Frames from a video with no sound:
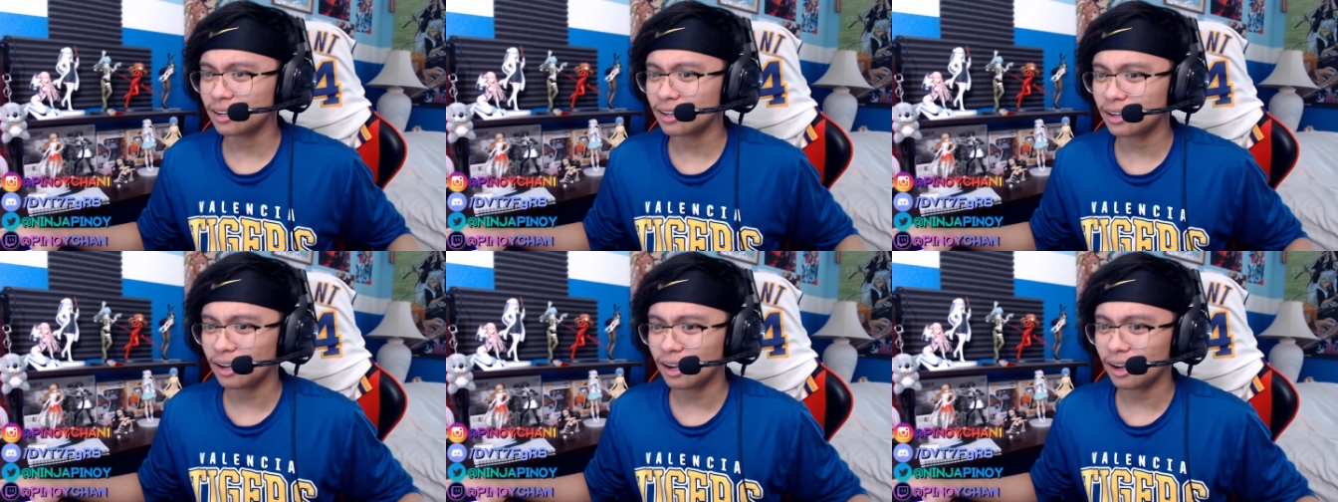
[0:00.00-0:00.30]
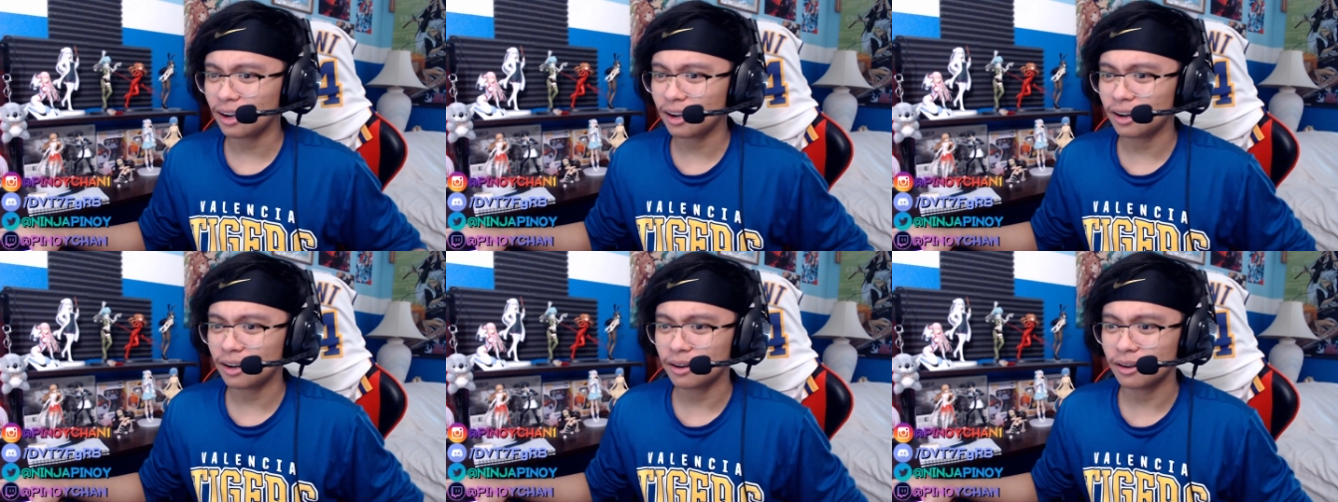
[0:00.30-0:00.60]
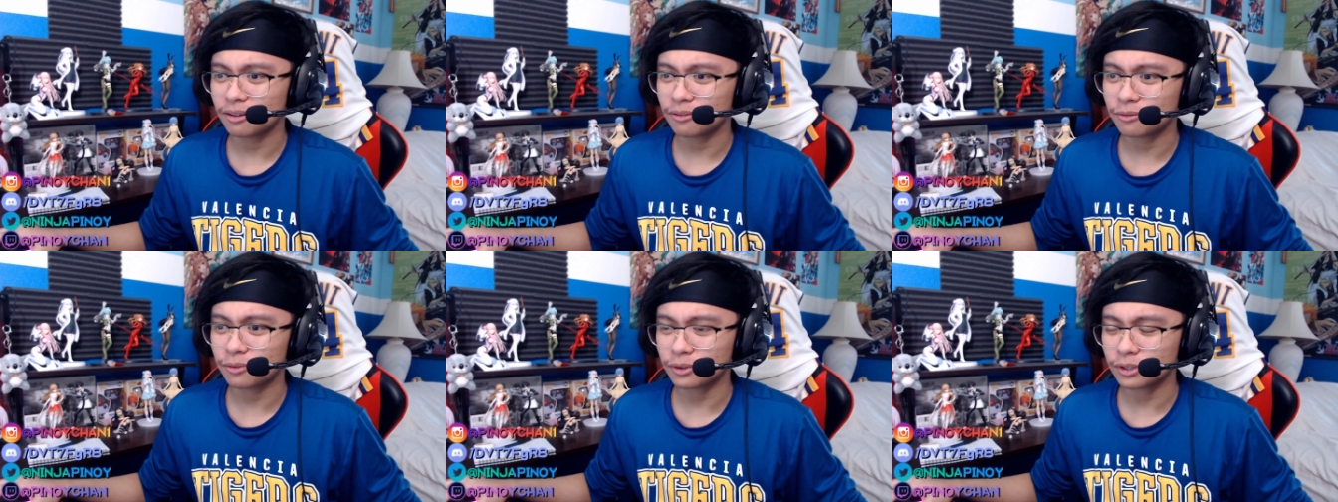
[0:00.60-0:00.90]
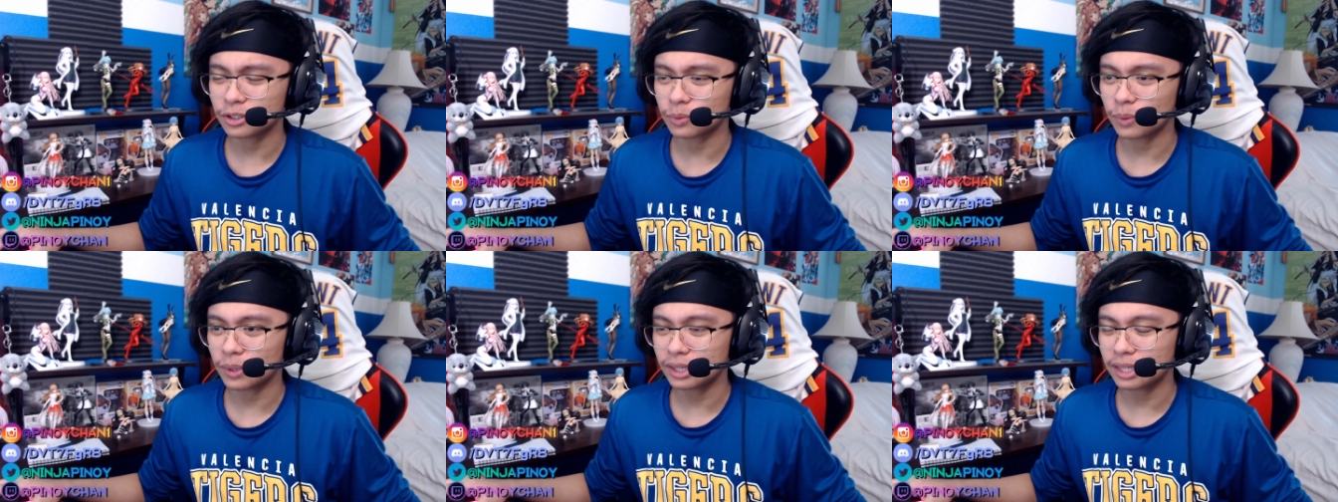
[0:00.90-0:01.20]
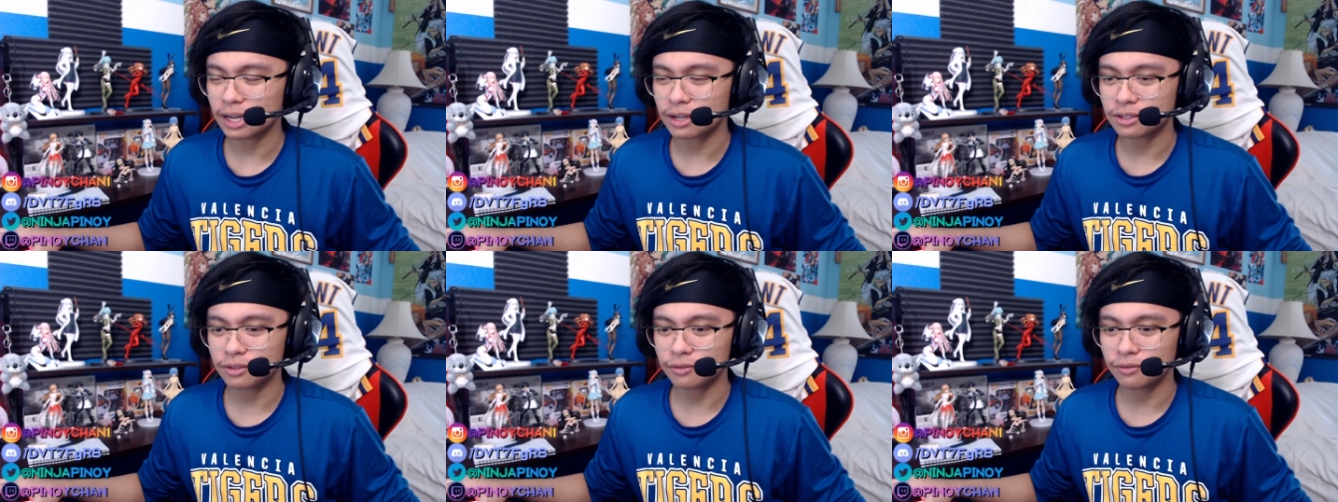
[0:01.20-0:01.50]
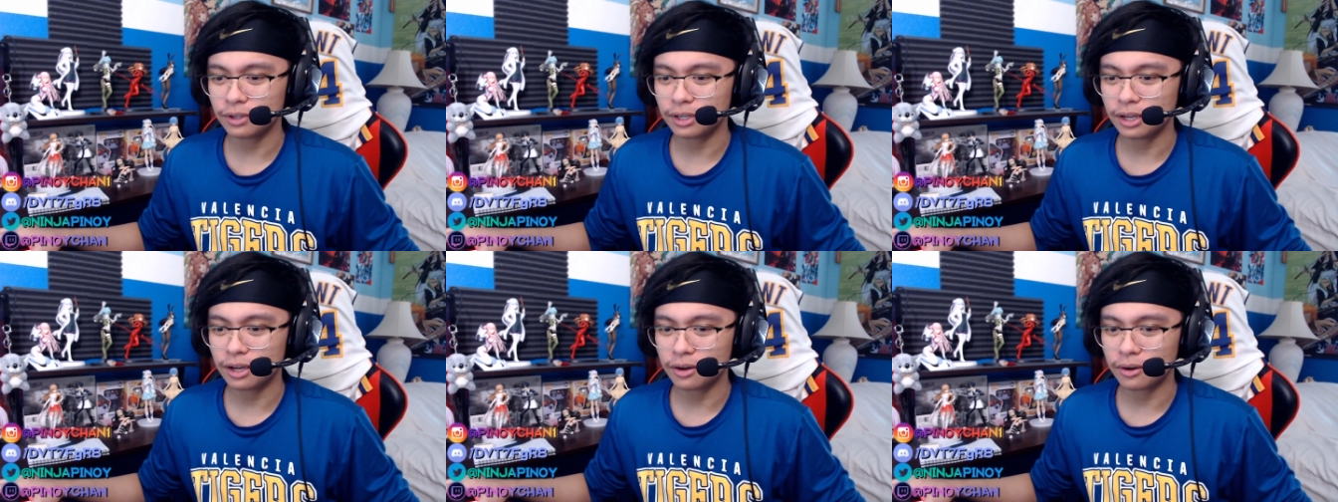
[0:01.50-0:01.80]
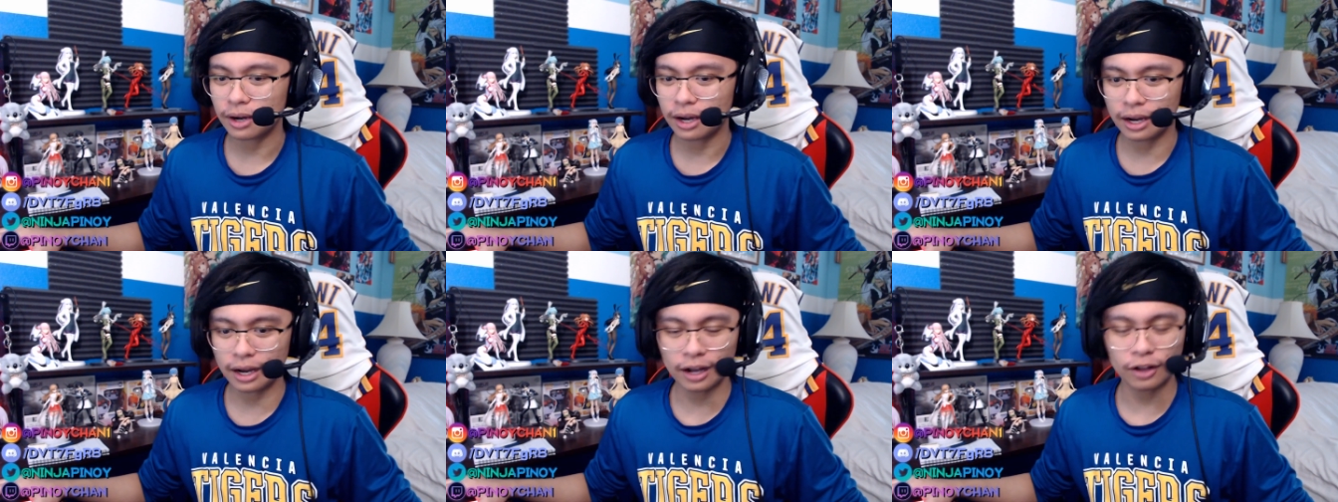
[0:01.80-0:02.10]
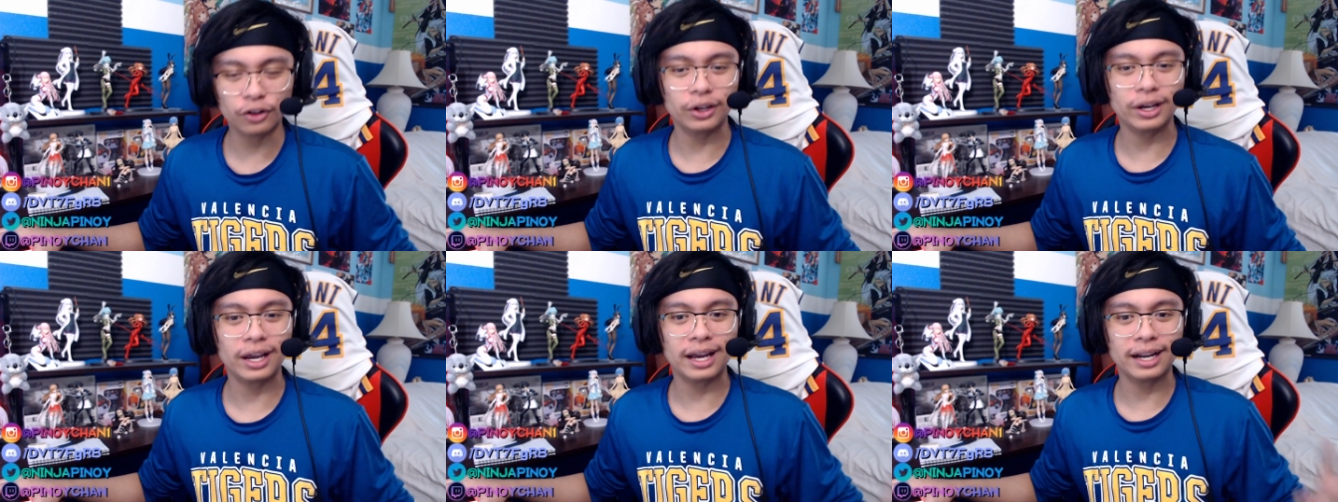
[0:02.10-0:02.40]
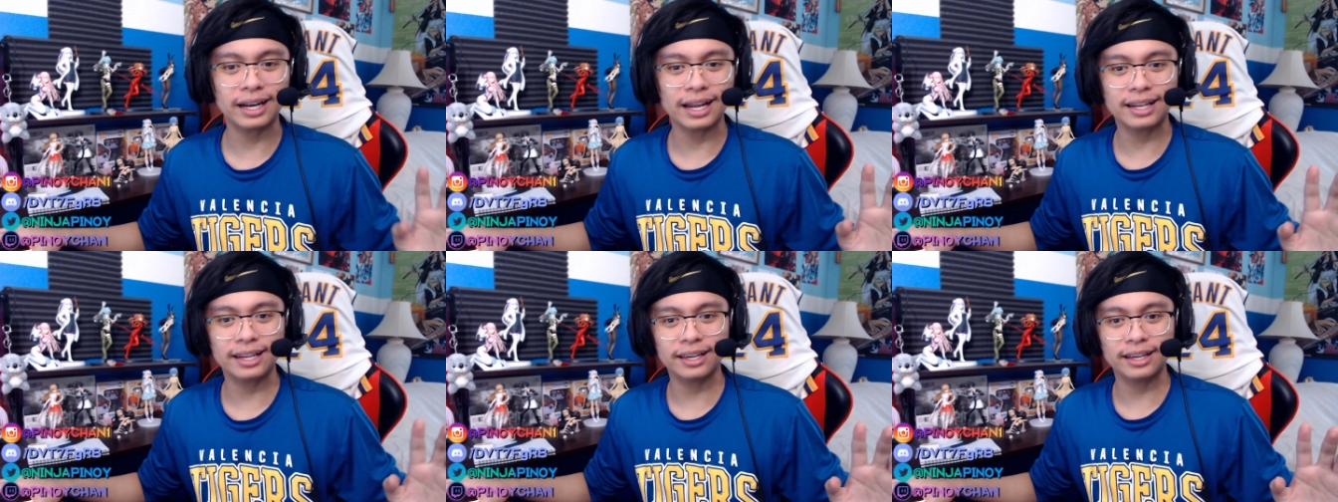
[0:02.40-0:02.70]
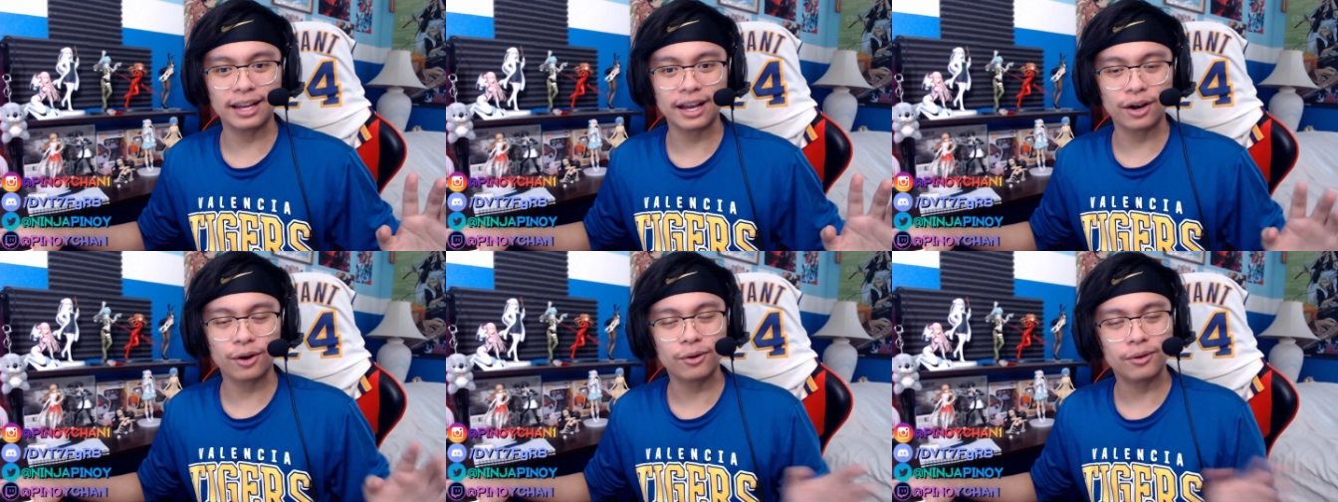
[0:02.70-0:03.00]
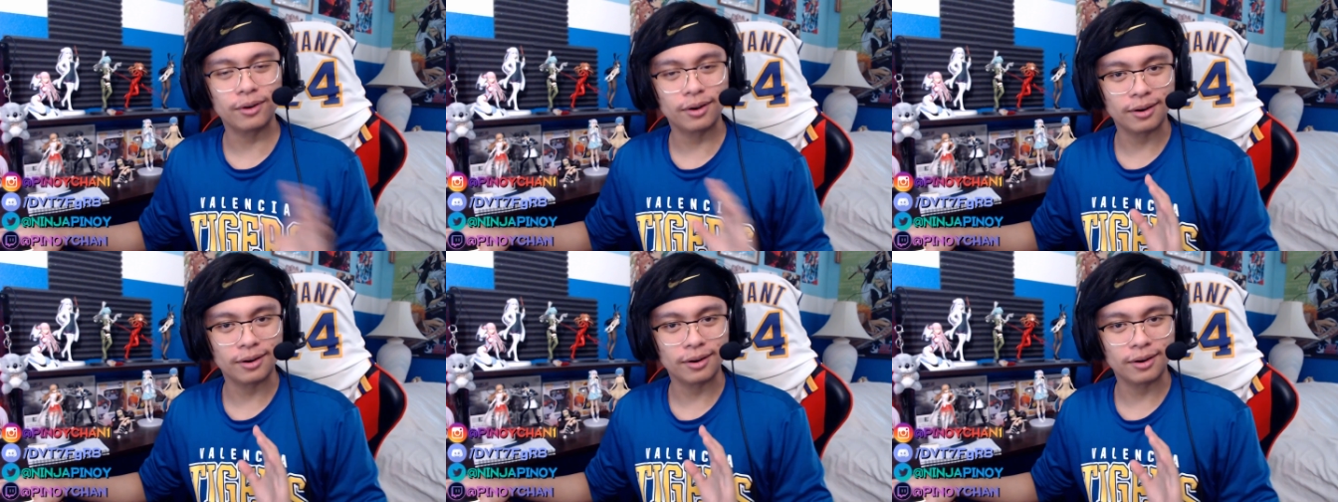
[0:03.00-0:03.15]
for this 1,000 video, I already got an idea now.